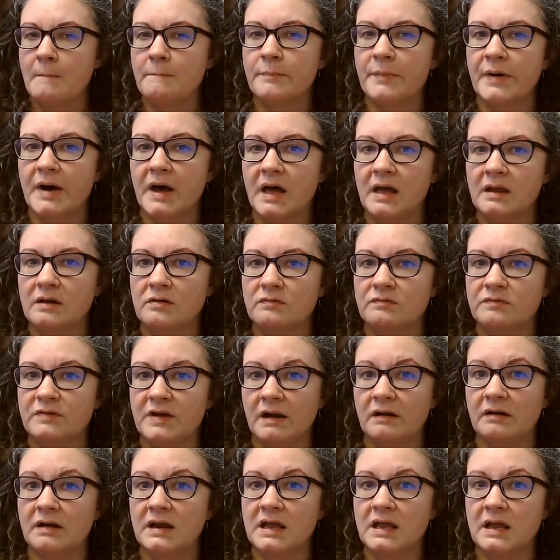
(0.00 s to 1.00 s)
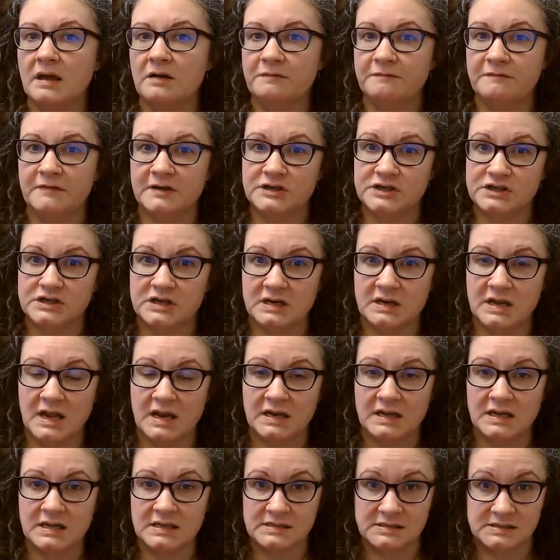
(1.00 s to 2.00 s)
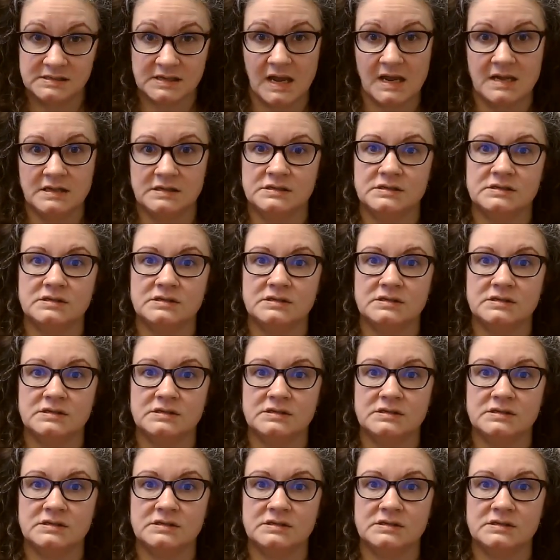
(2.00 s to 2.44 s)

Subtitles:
but very efficient and concise.